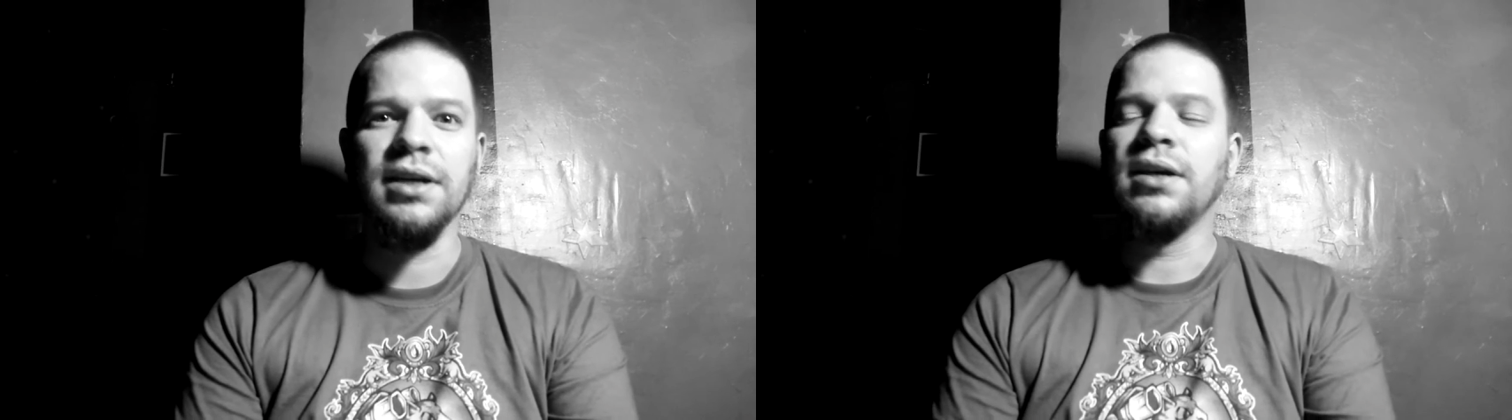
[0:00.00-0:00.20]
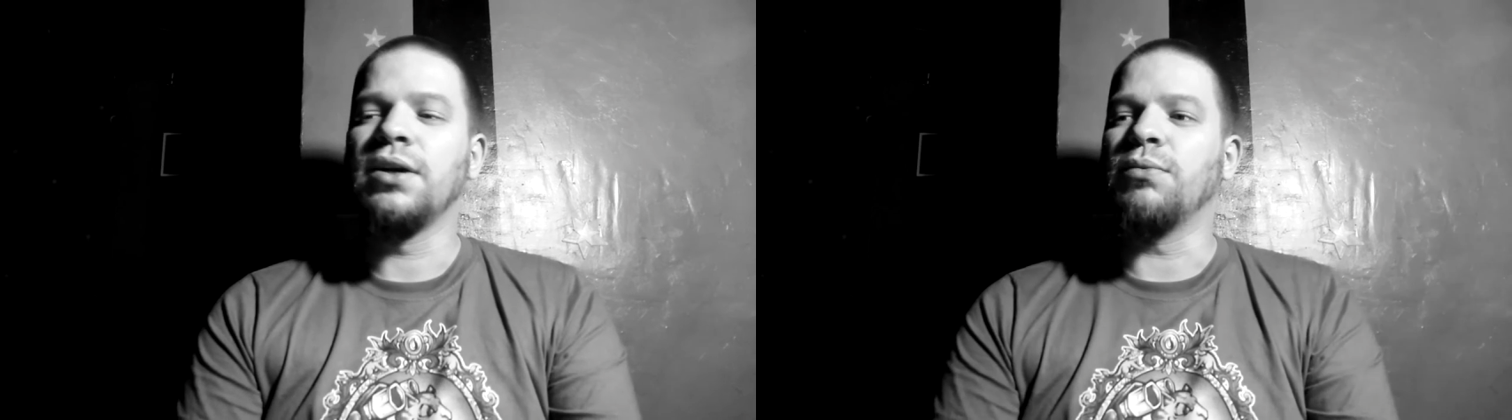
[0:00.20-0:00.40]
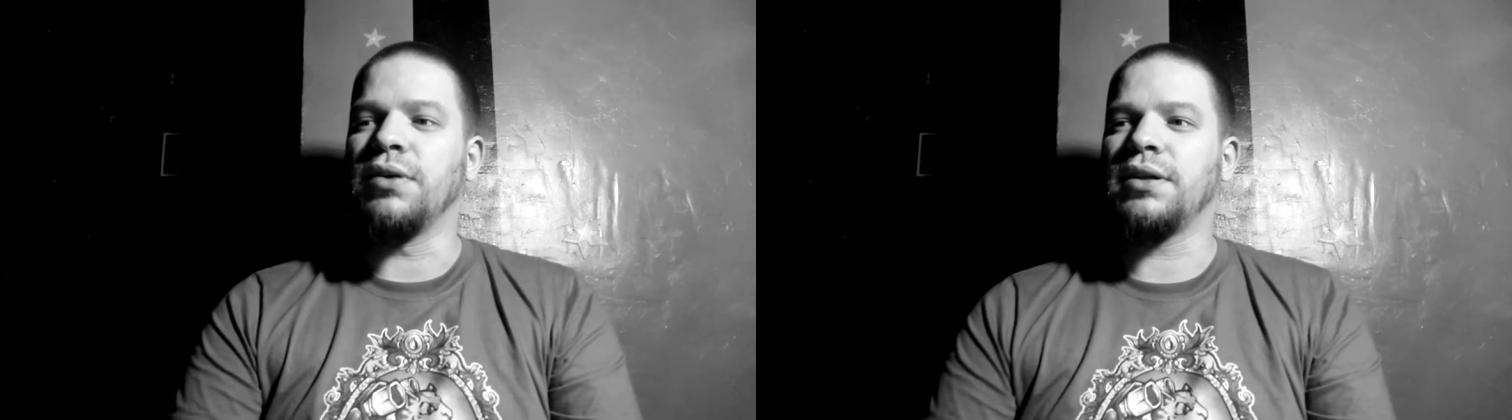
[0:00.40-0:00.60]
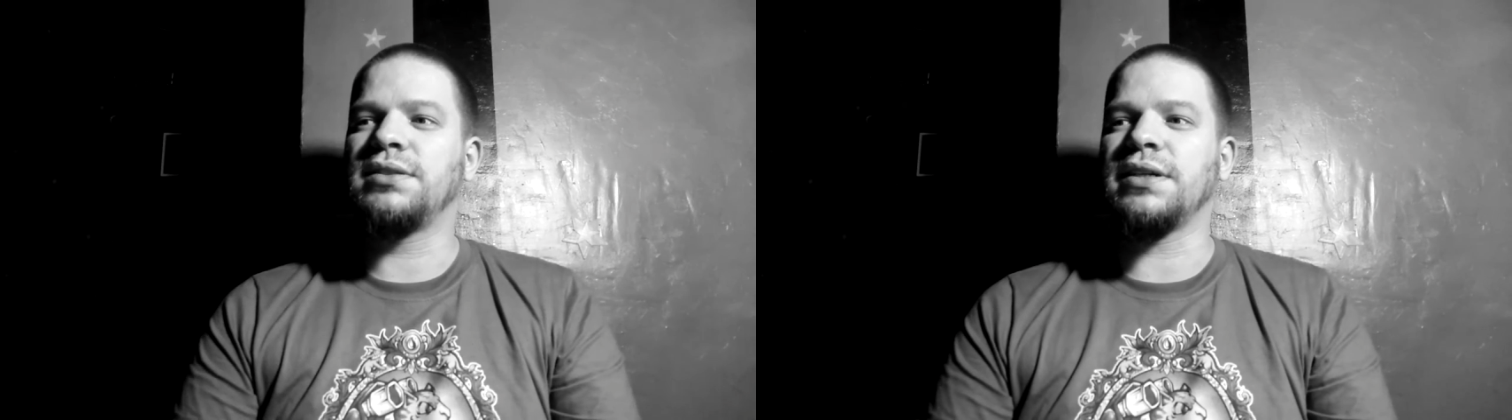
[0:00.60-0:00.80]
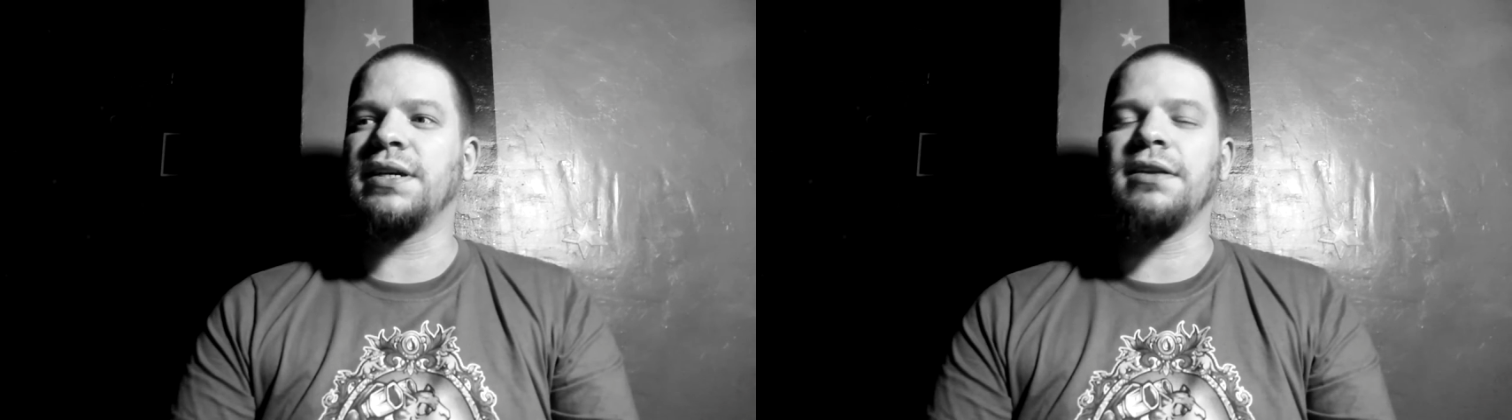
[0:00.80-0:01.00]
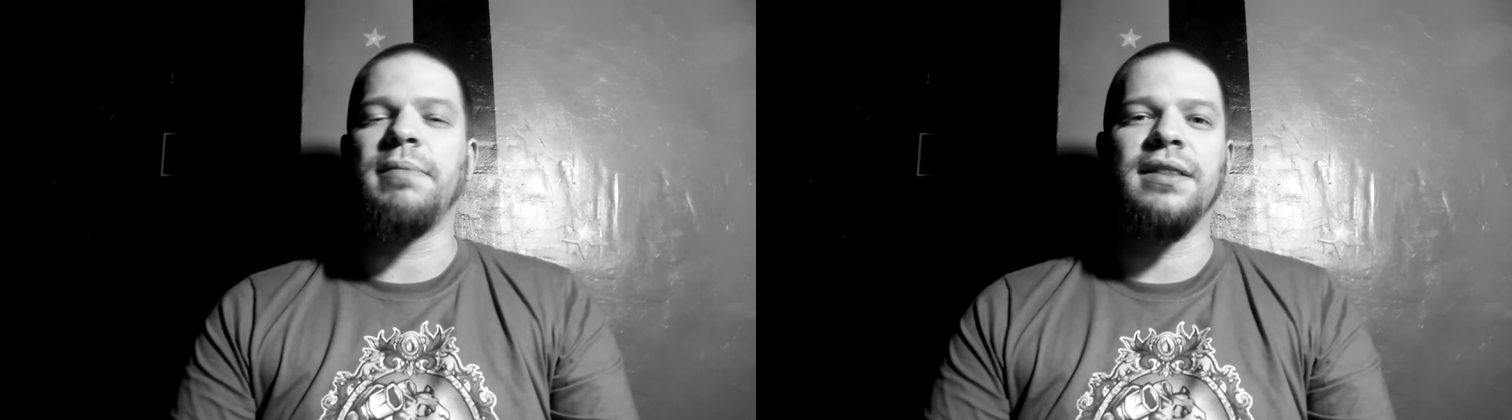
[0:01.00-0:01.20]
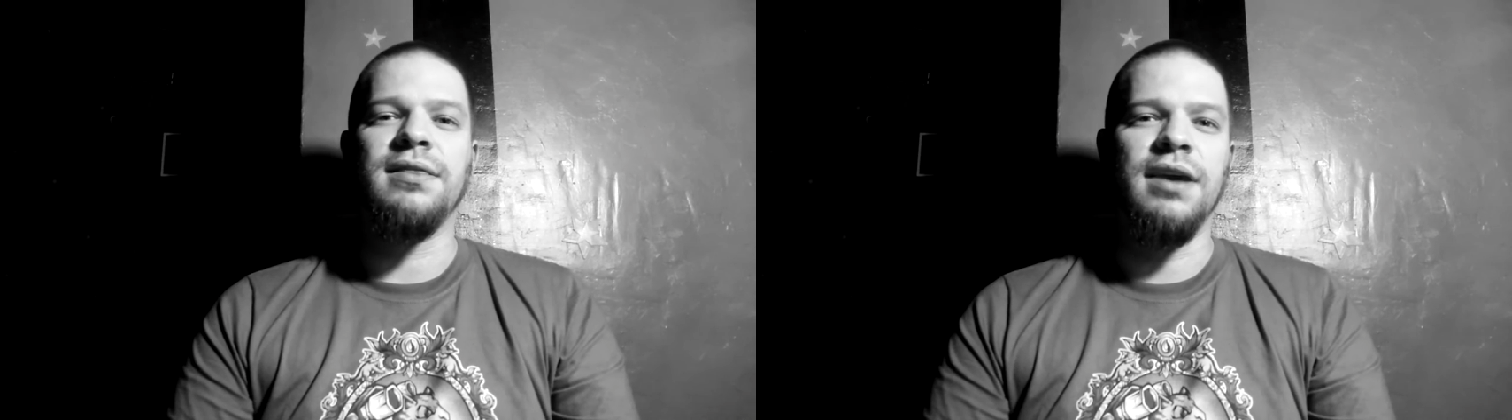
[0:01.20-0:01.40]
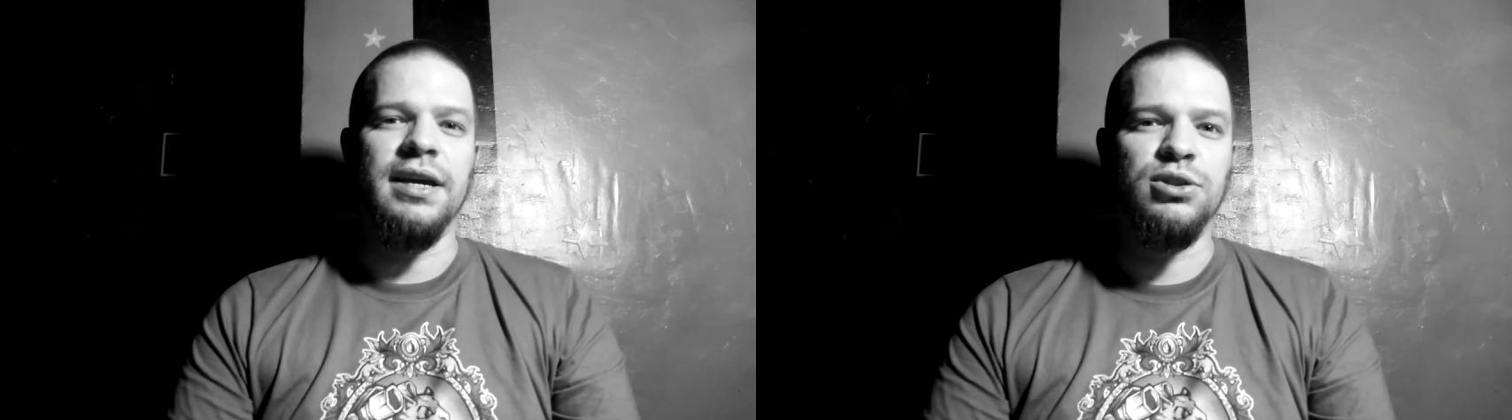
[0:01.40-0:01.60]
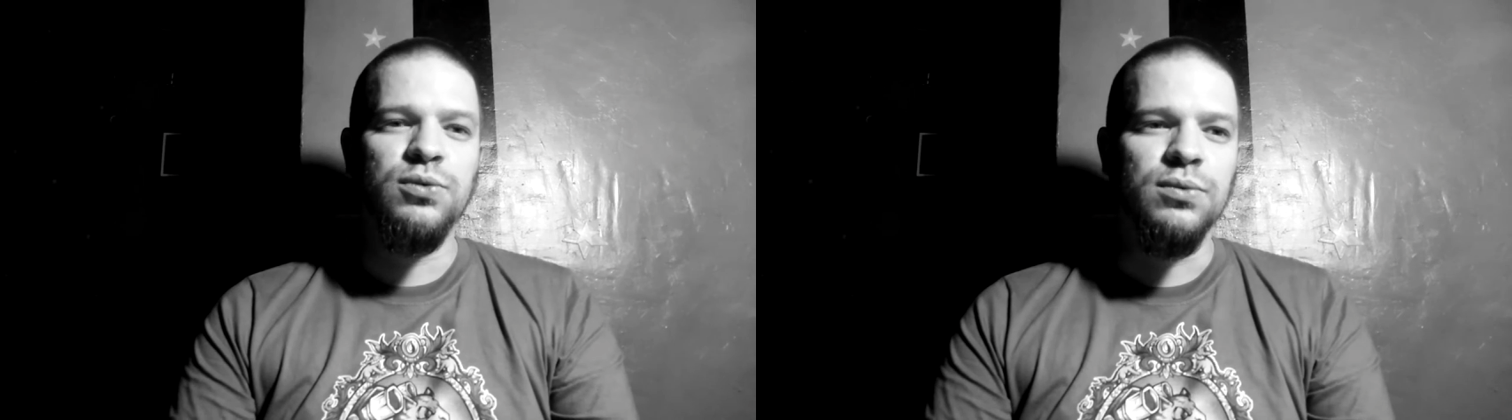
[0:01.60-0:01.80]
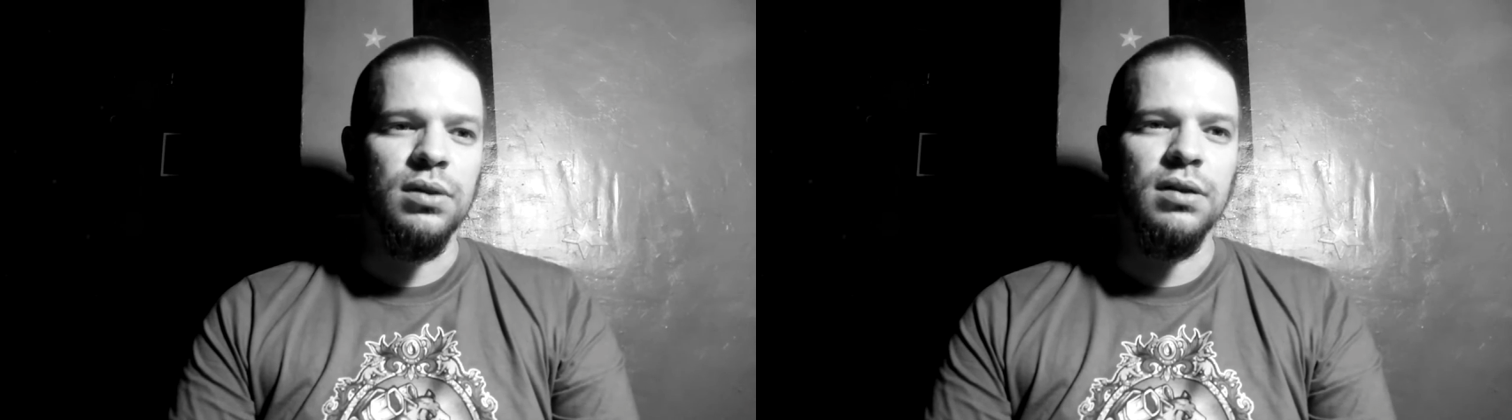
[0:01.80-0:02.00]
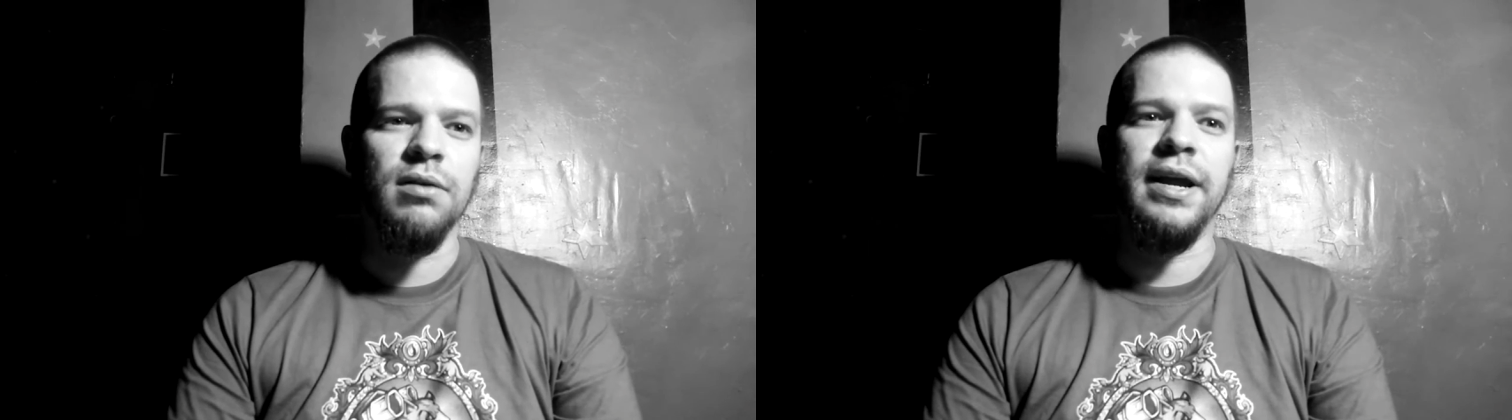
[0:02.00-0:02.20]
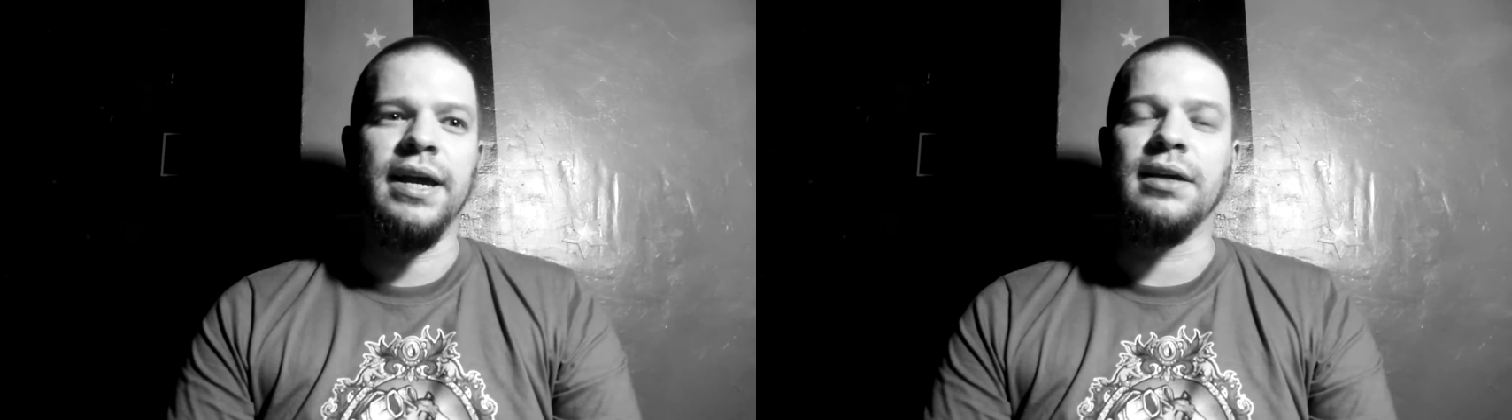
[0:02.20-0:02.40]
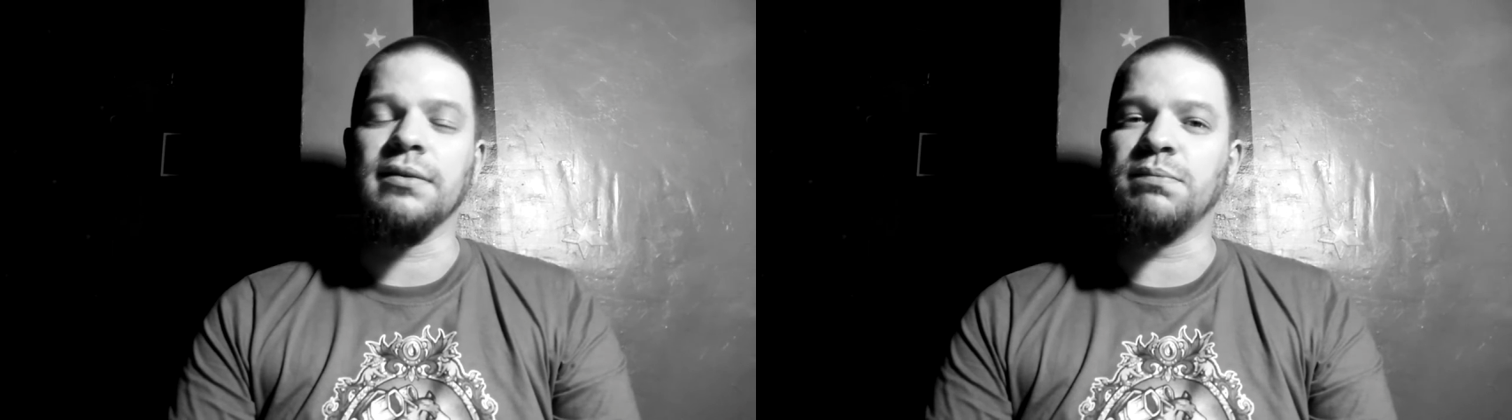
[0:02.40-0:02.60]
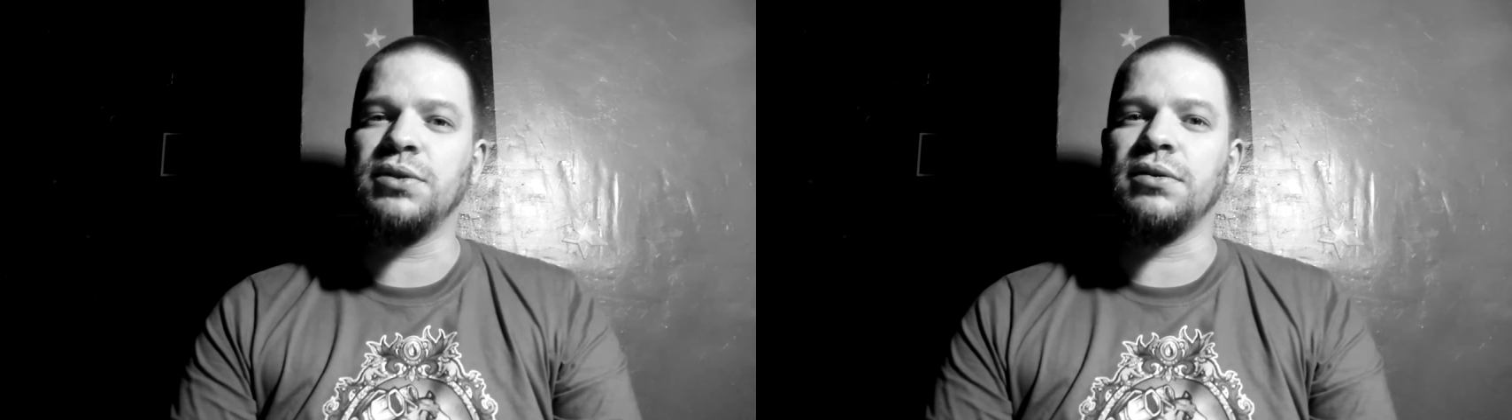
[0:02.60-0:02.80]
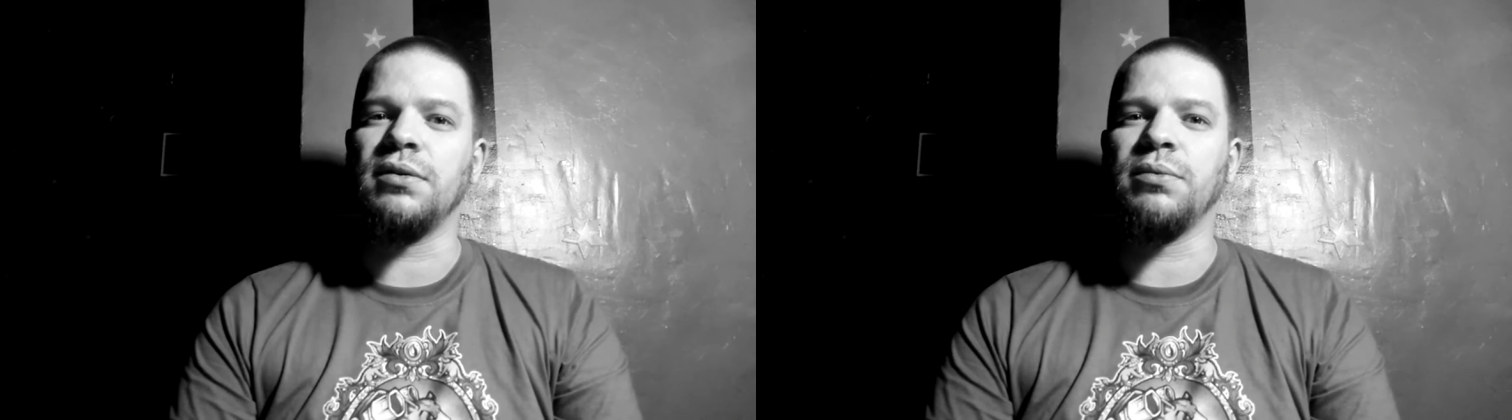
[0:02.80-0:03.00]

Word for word: we're not talking about a tool or a computer,